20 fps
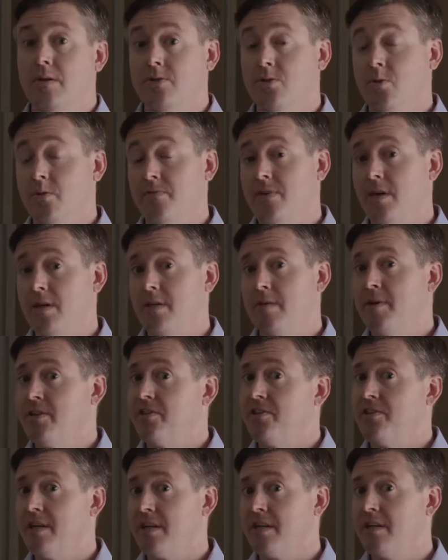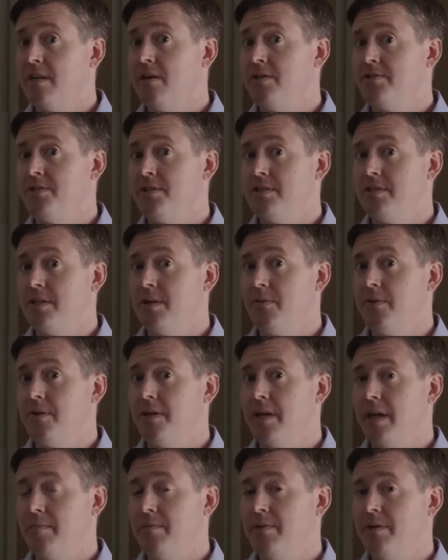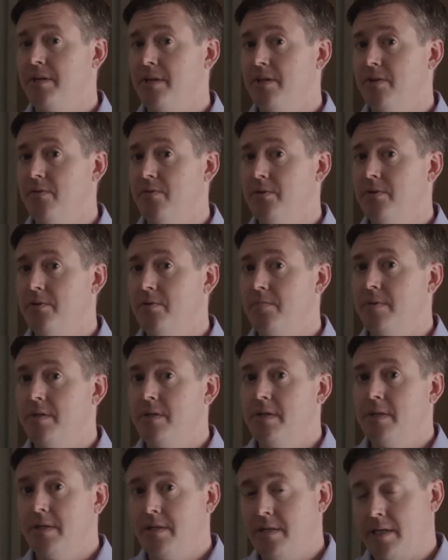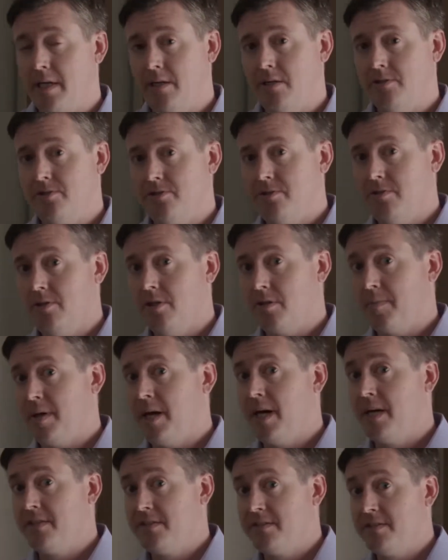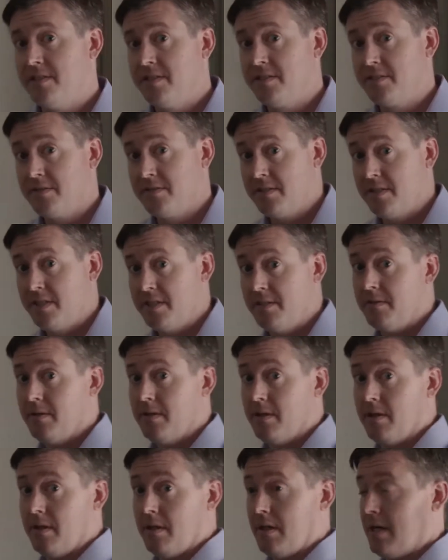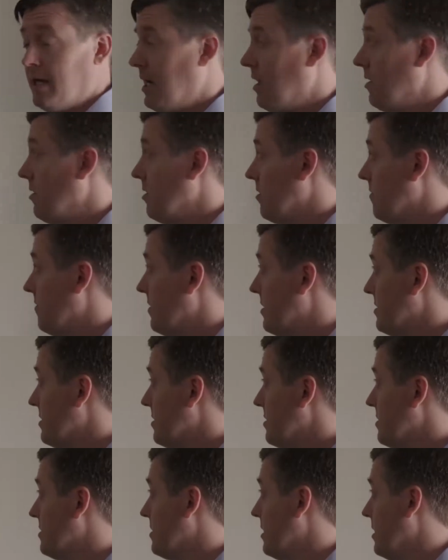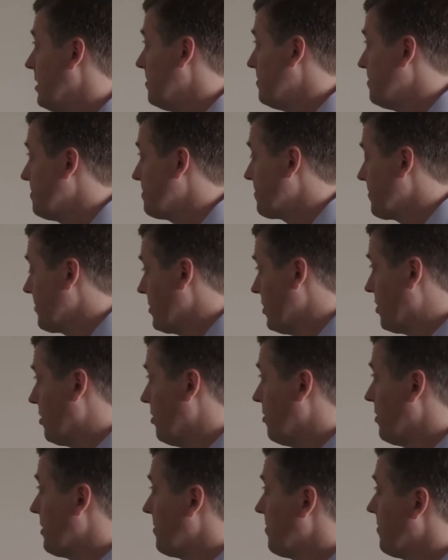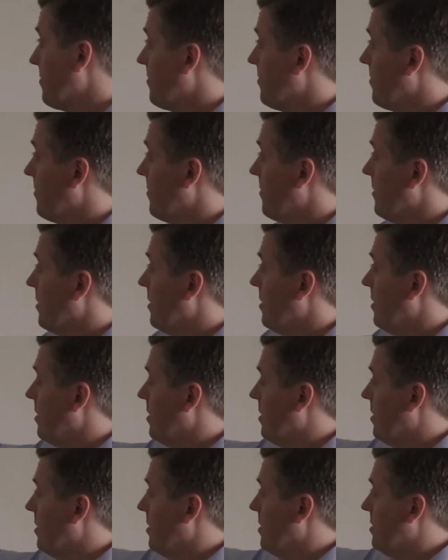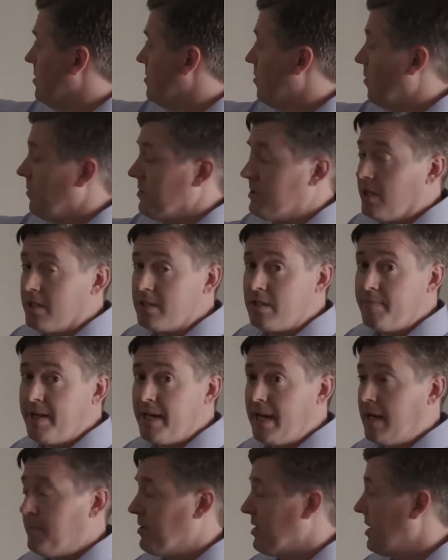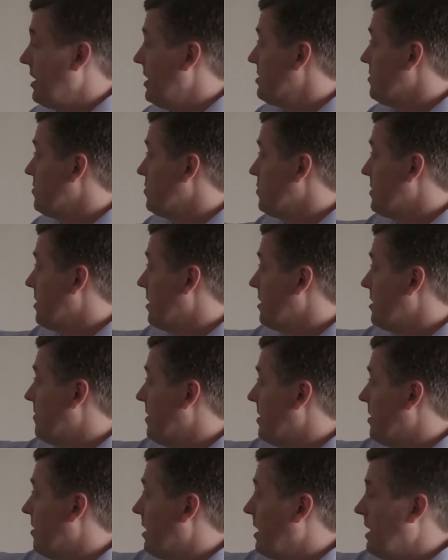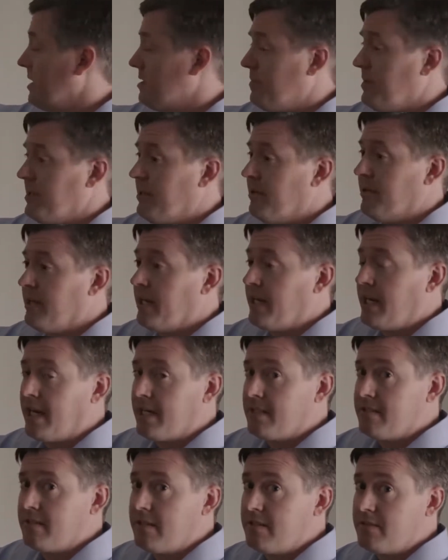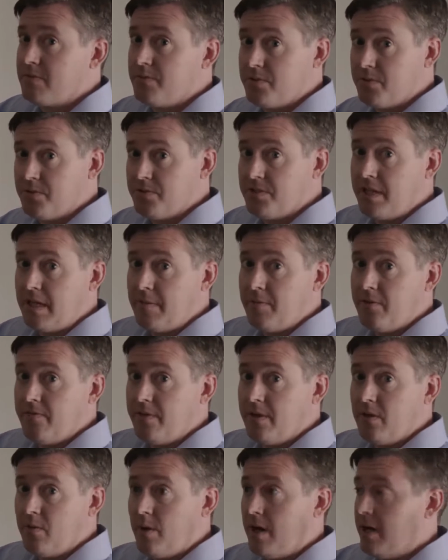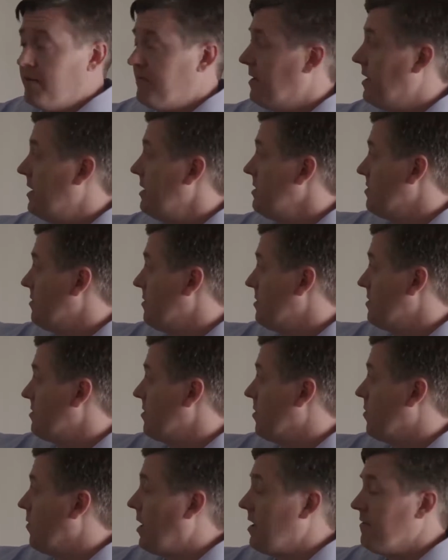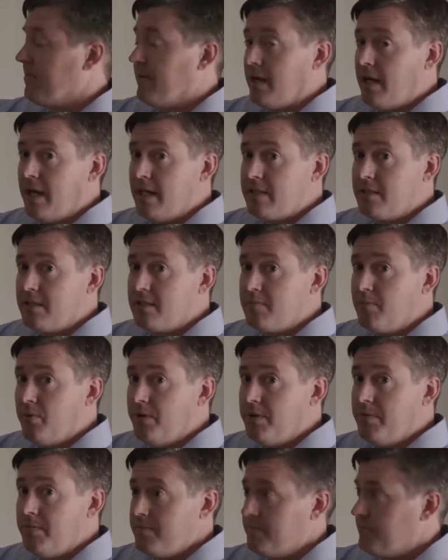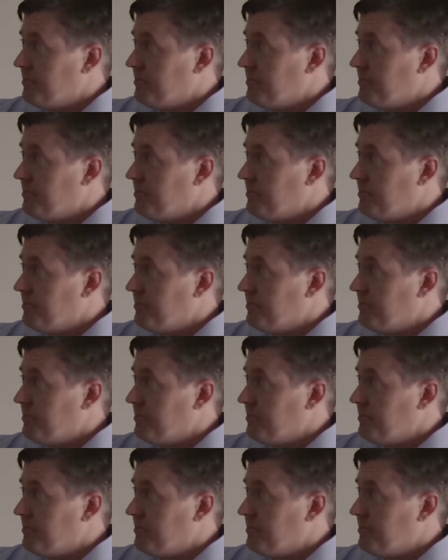So we've talked about the technologies that we're enabling in the room. Now let's look behind the scenes to see how all of this is occurring. So when we talked about applications, we talked about our high-speed internet access, which was enabled via Wi-Fi. So this is our Wi-Fi access point.